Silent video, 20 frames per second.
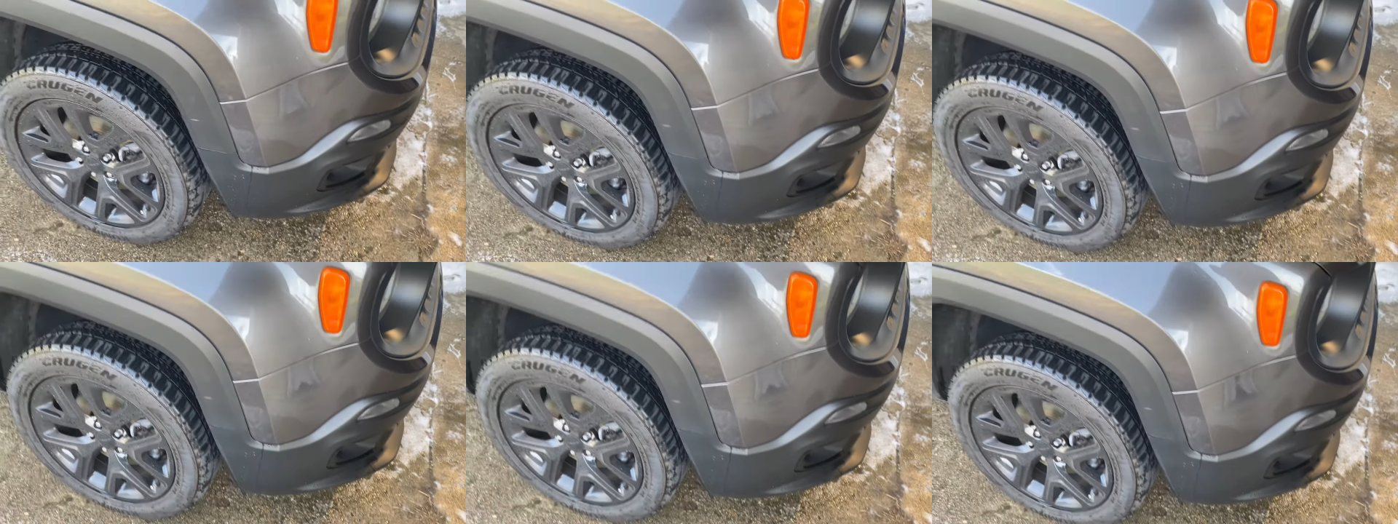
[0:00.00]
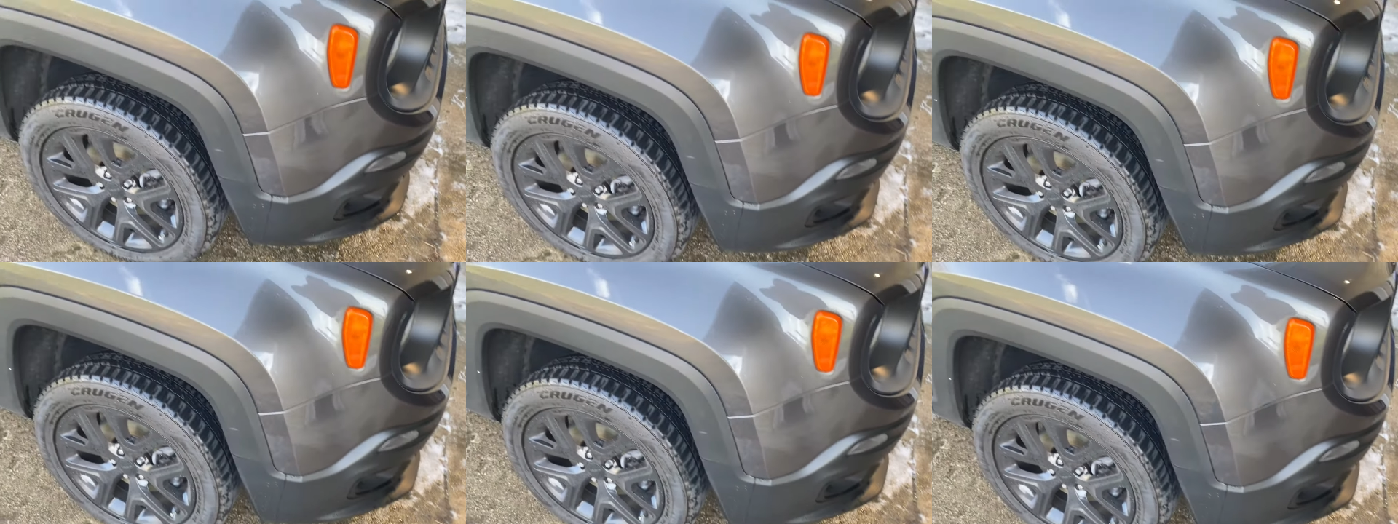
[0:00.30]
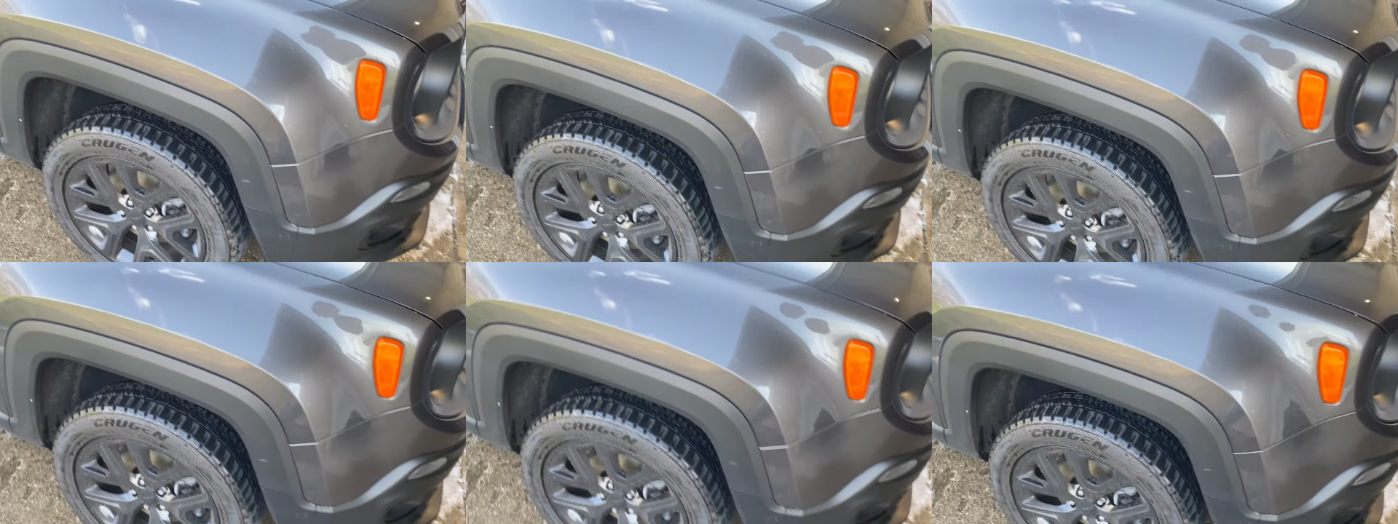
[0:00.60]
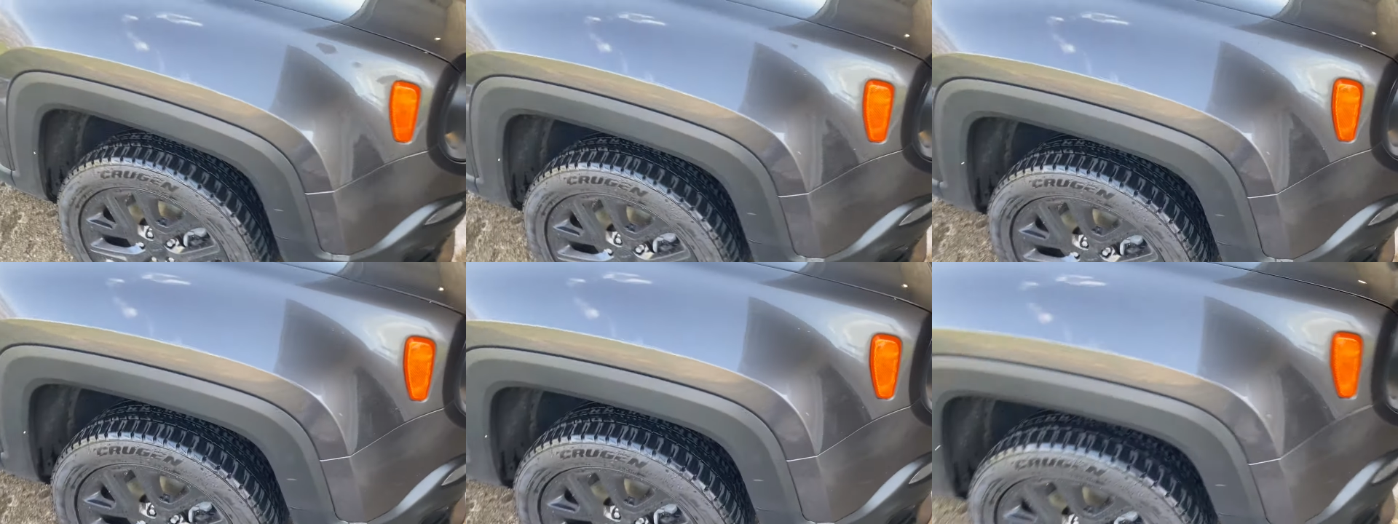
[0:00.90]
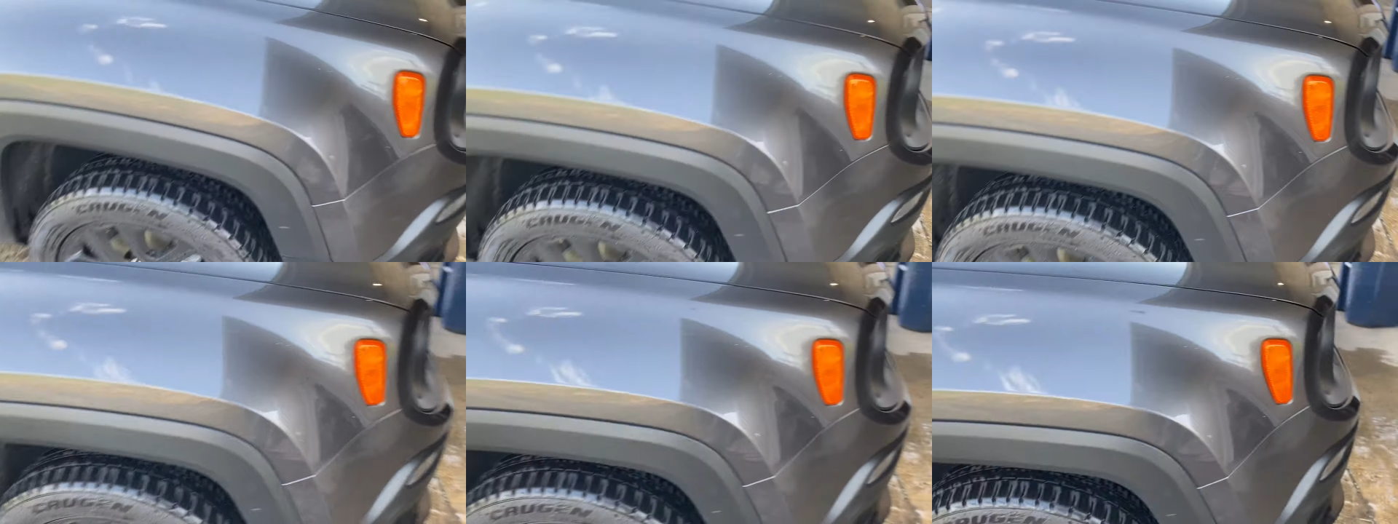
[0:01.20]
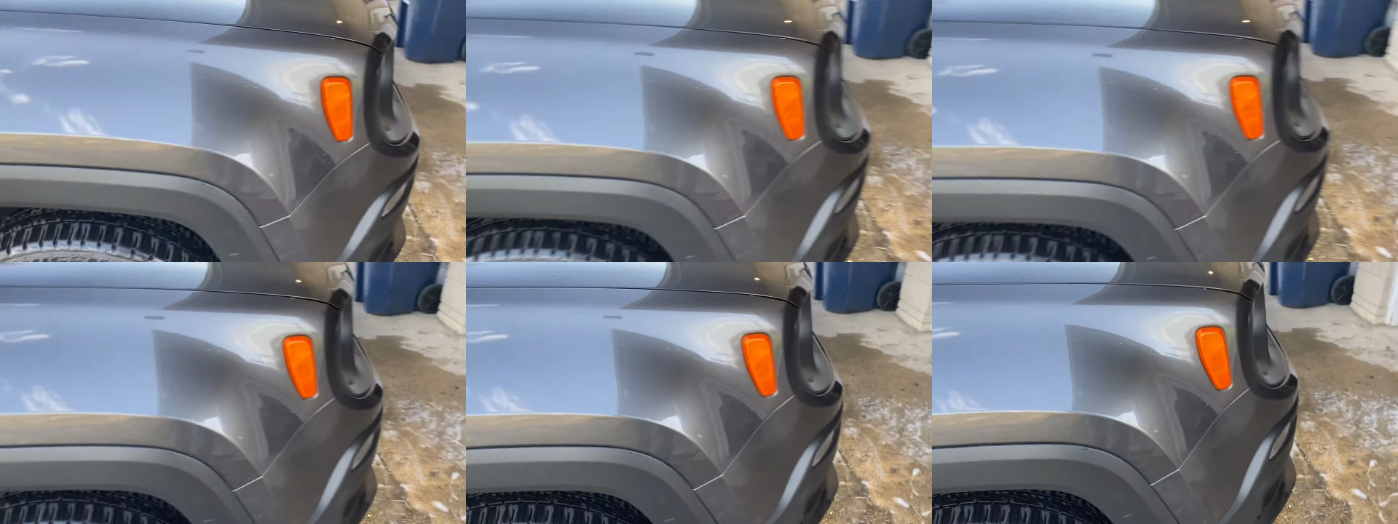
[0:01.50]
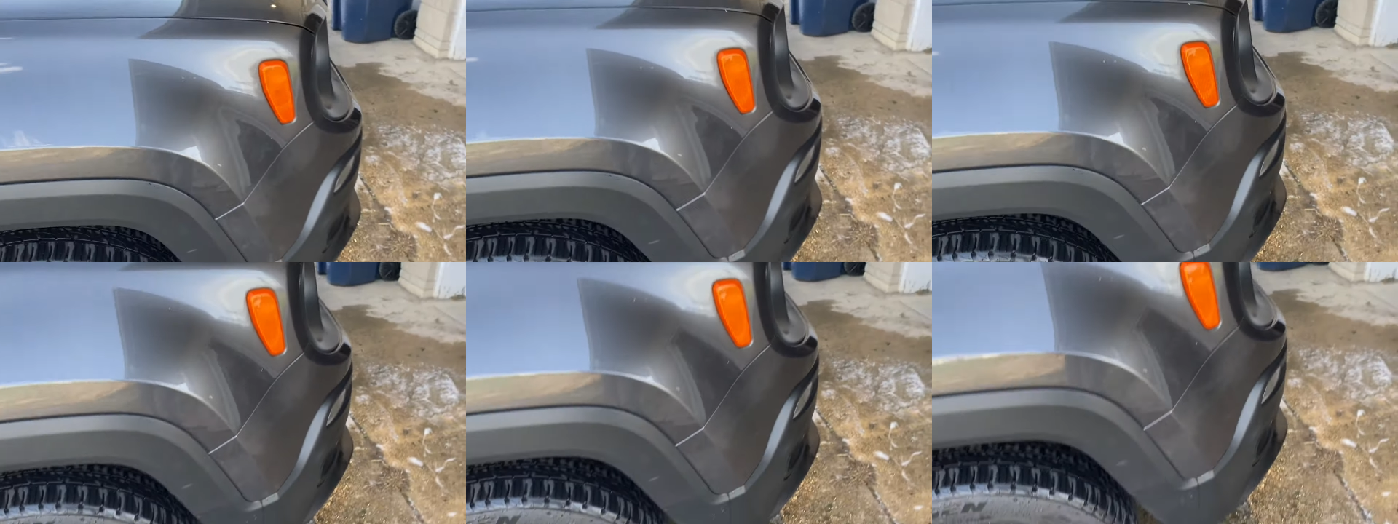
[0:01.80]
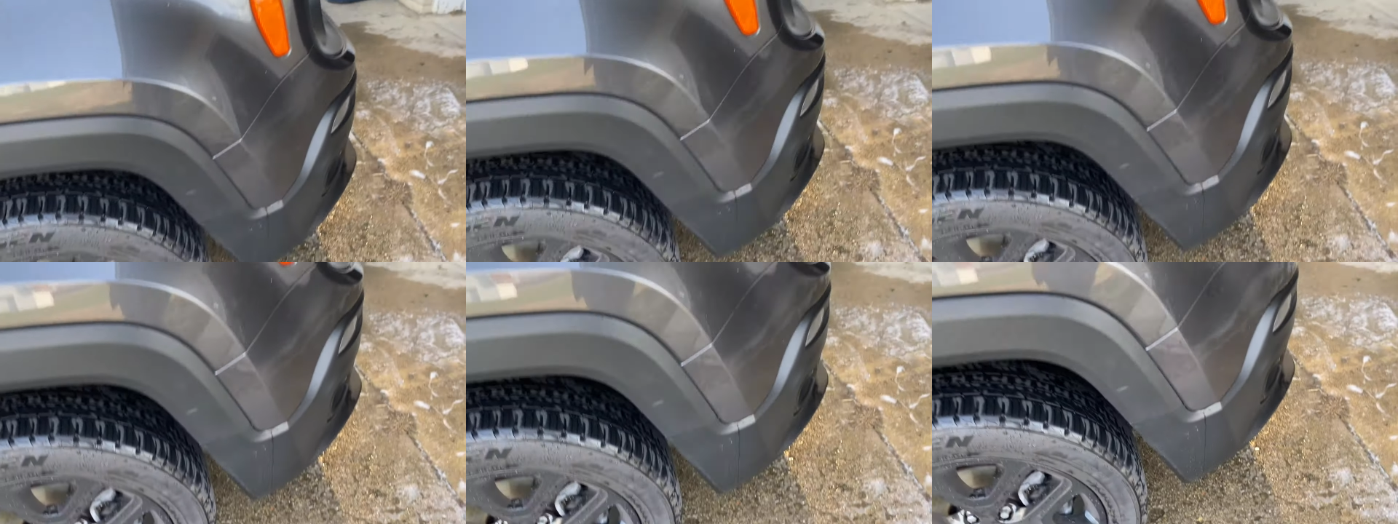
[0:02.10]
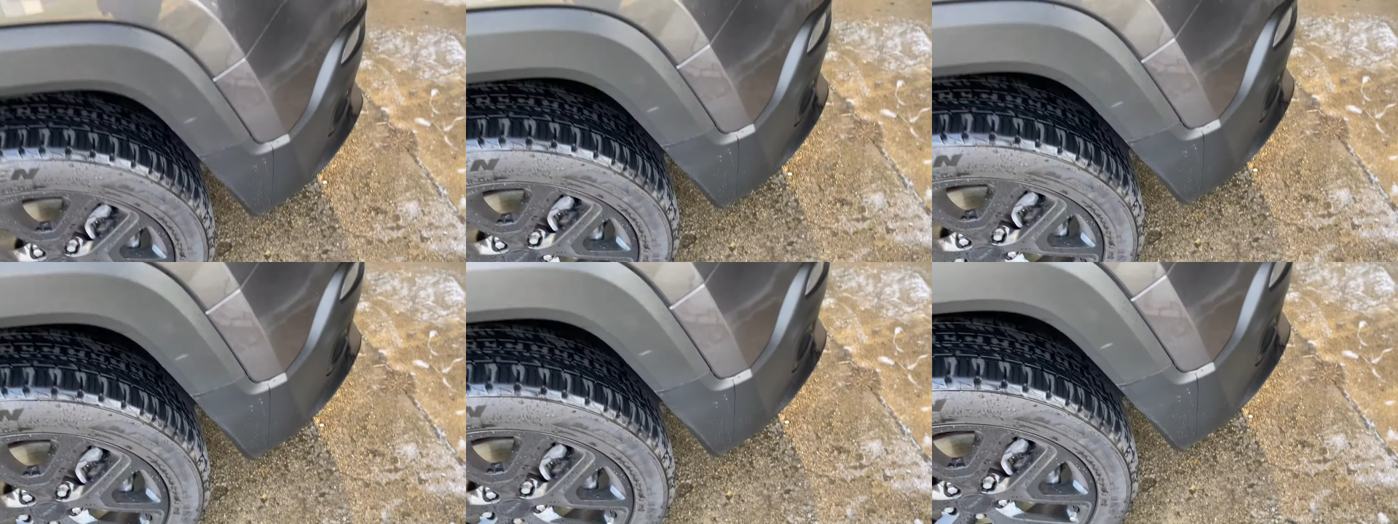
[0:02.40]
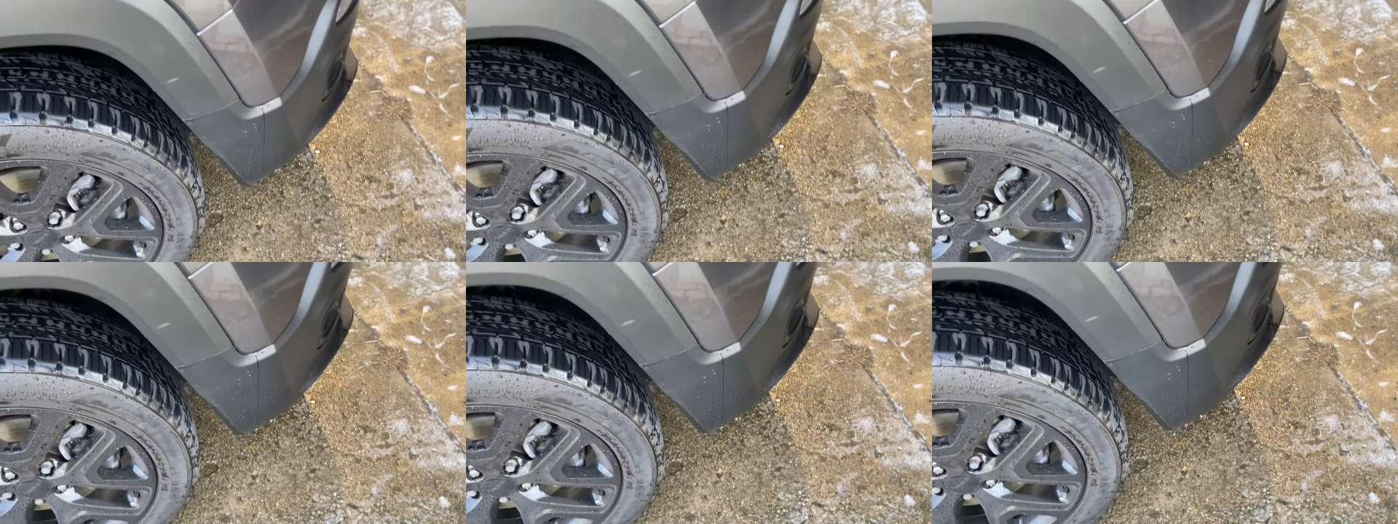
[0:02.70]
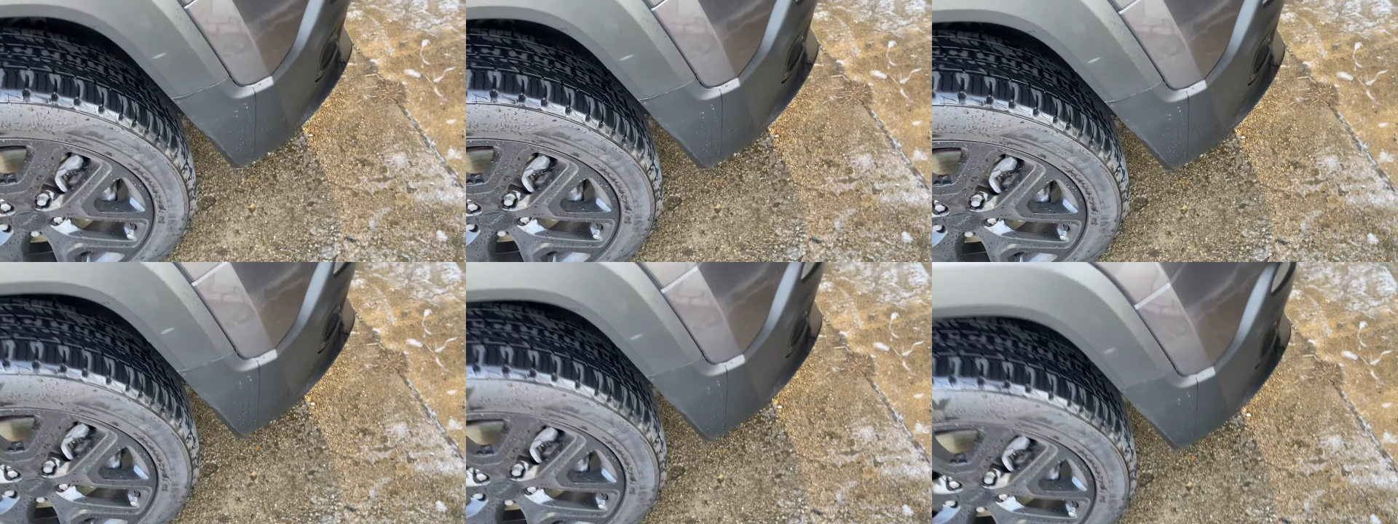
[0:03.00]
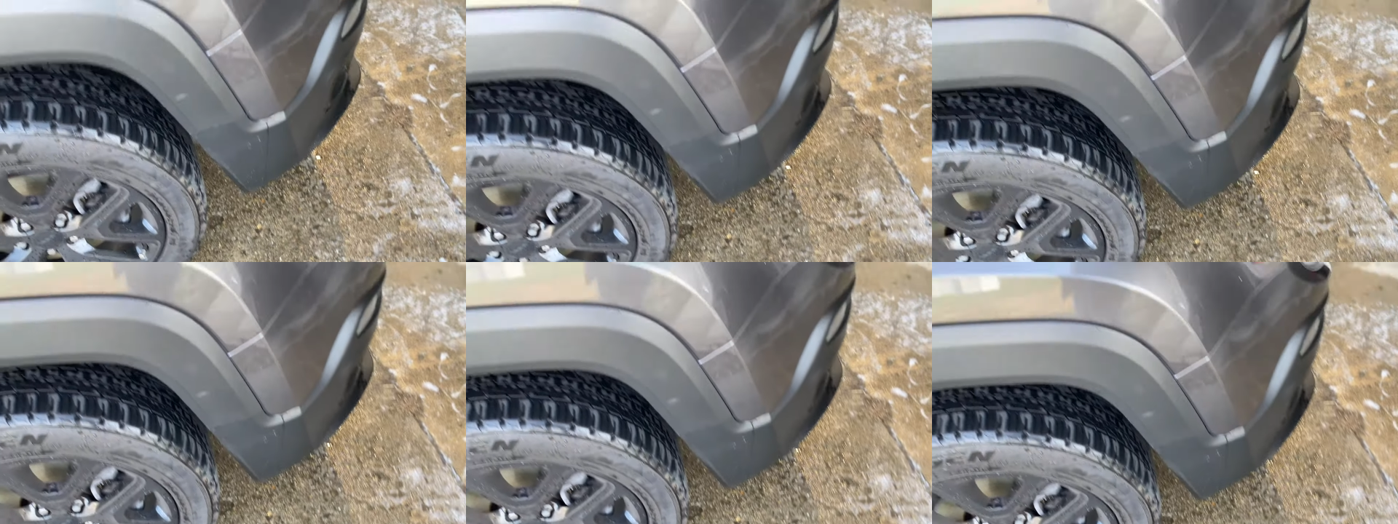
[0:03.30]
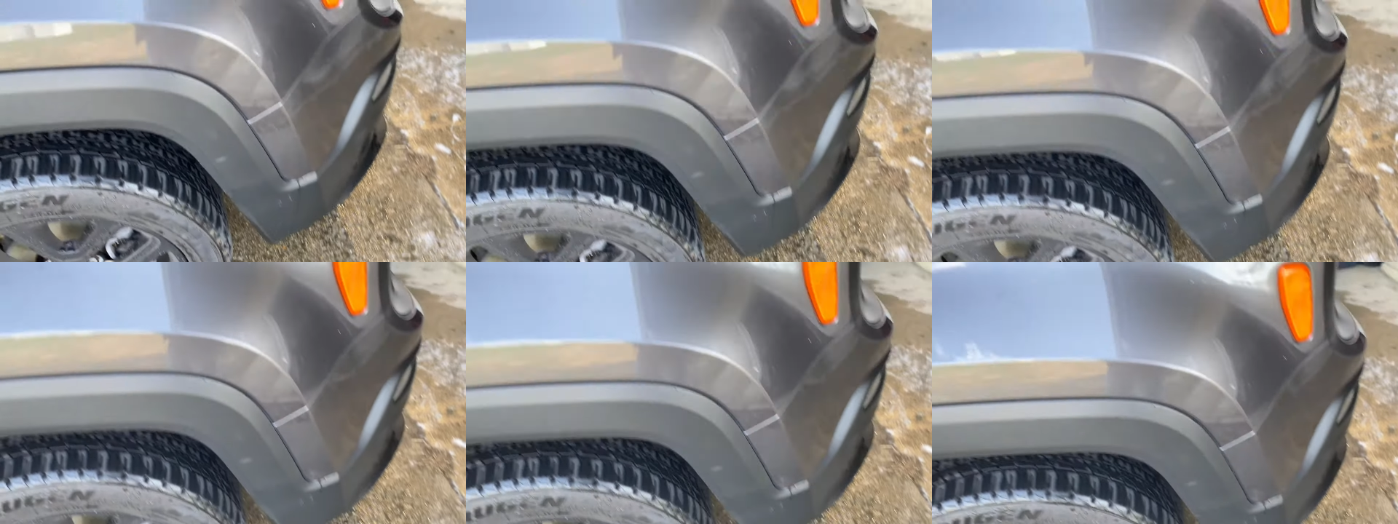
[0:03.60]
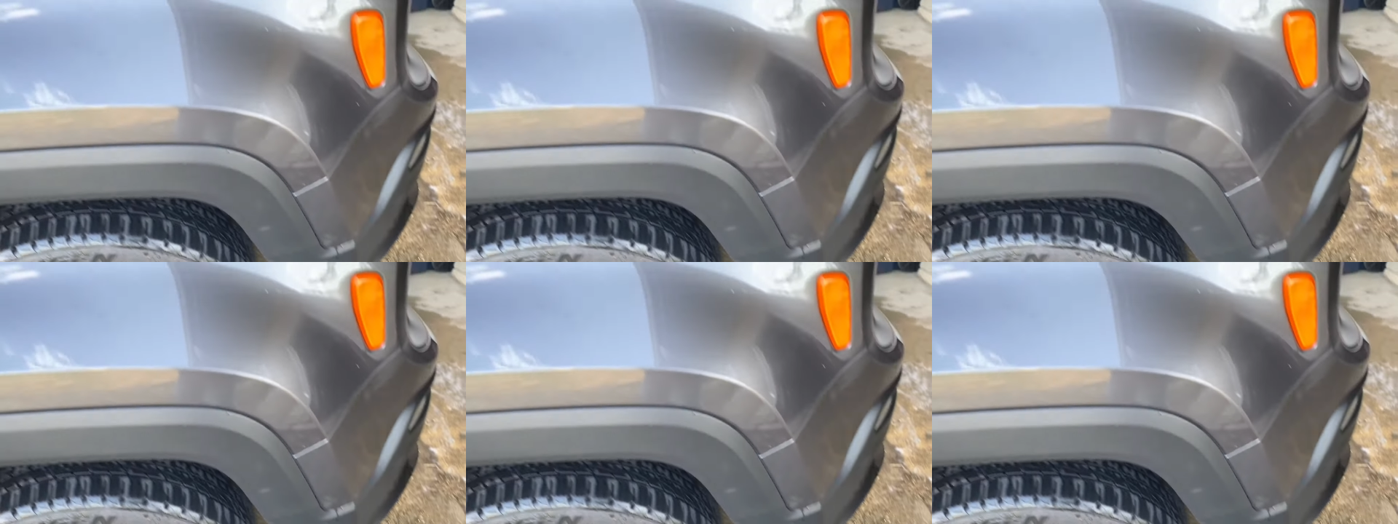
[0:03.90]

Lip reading: [unreadable: no face in view]